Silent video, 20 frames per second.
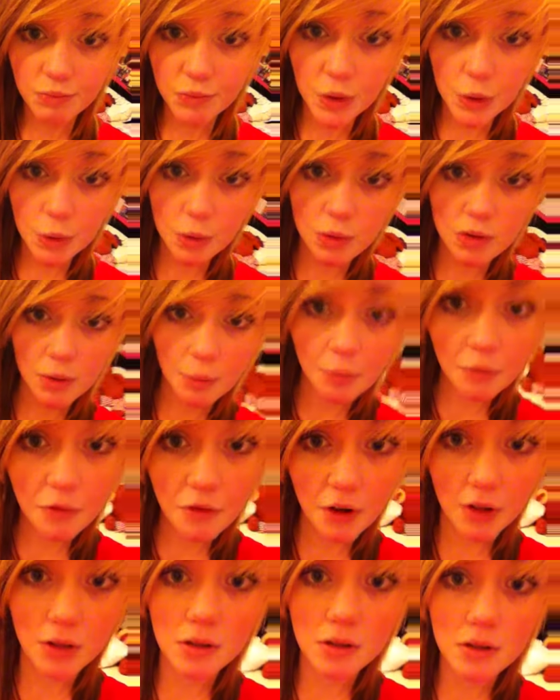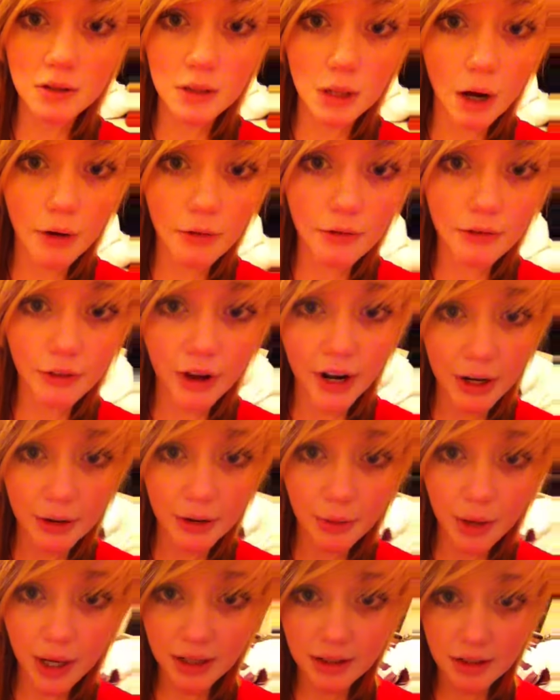do some fun stuff
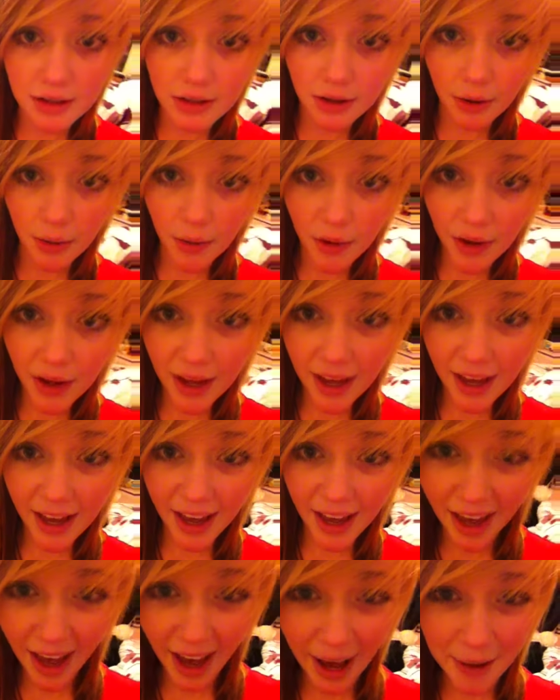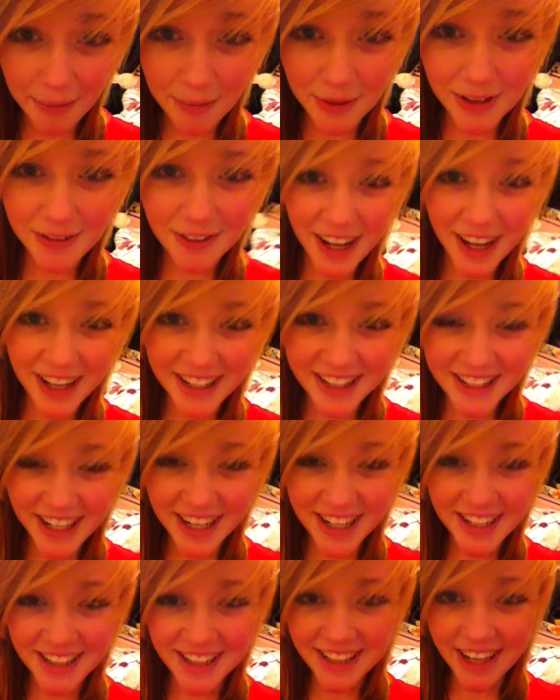anyway. So, happy
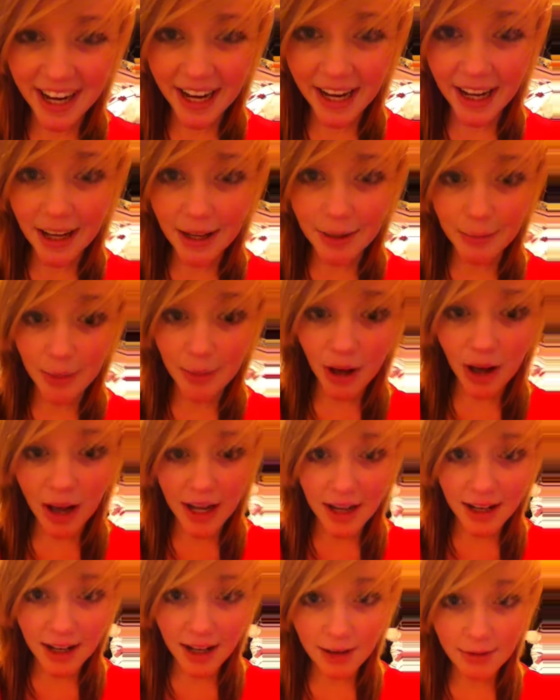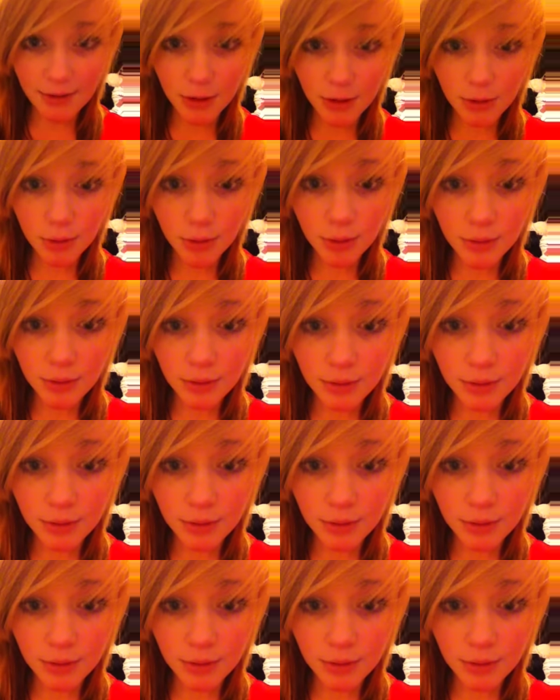Valentine's Day. Bye. Love you.